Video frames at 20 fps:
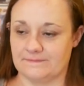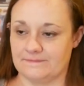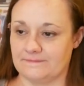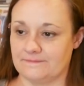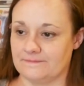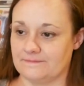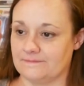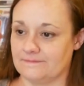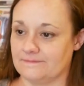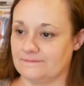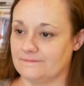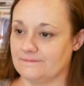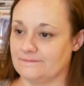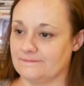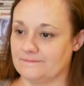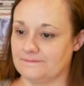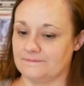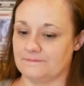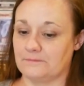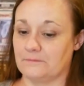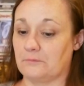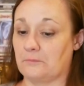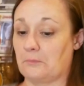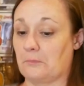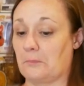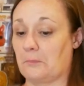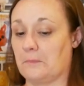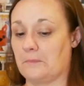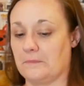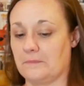
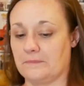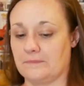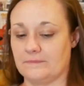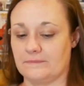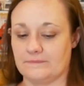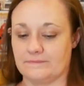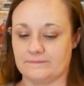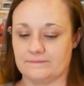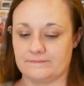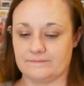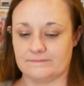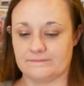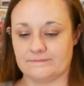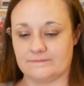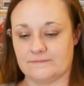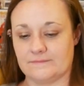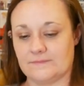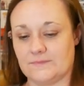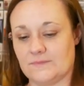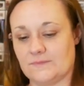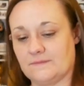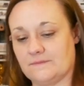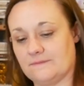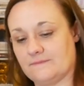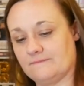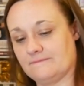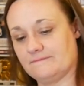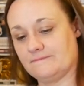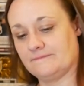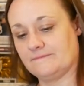
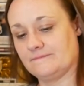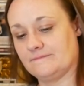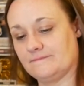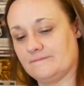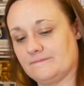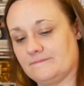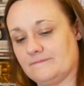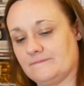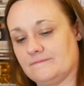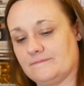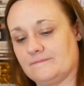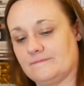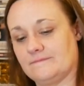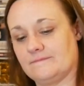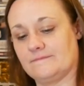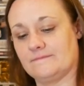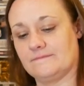[no speech]